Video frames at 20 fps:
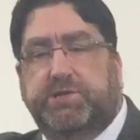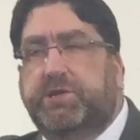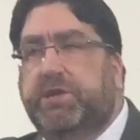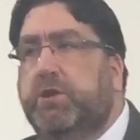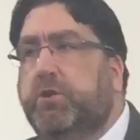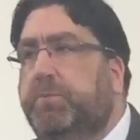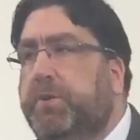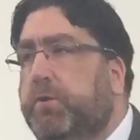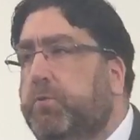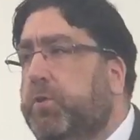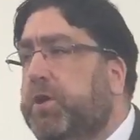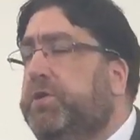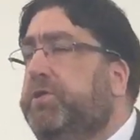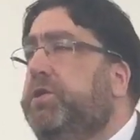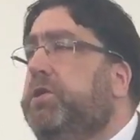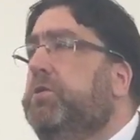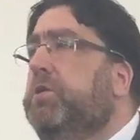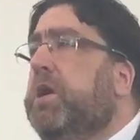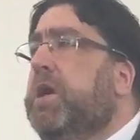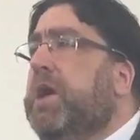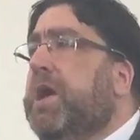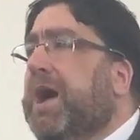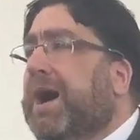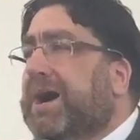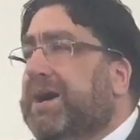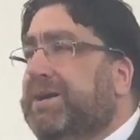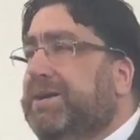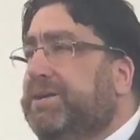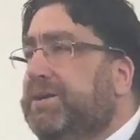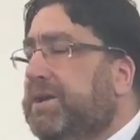He'll be with you
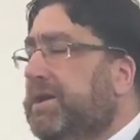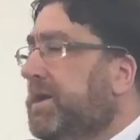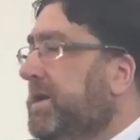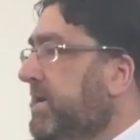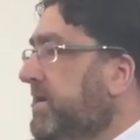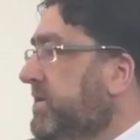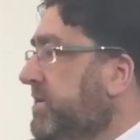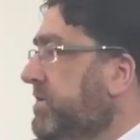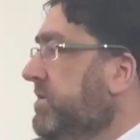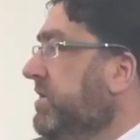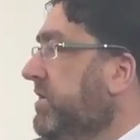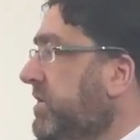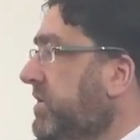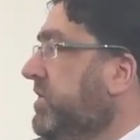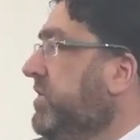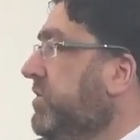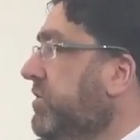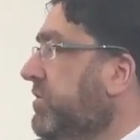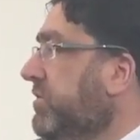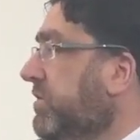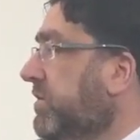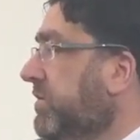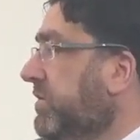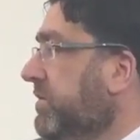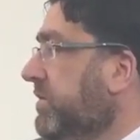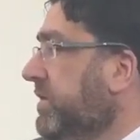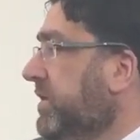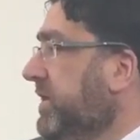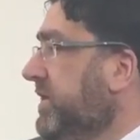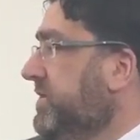and in you.
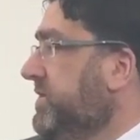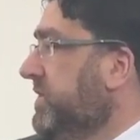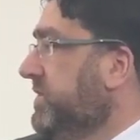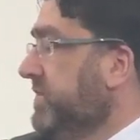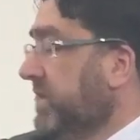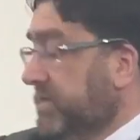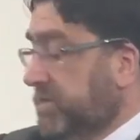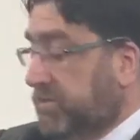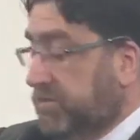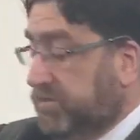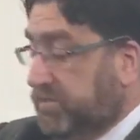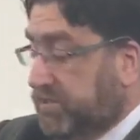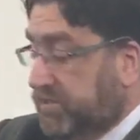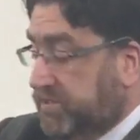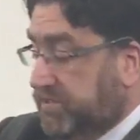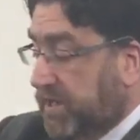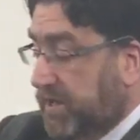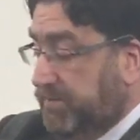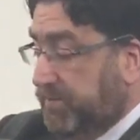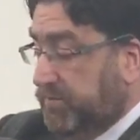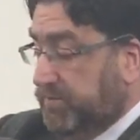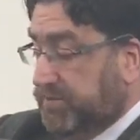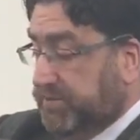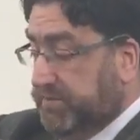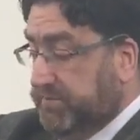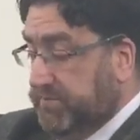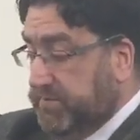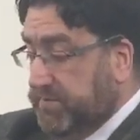He says that to His disciples.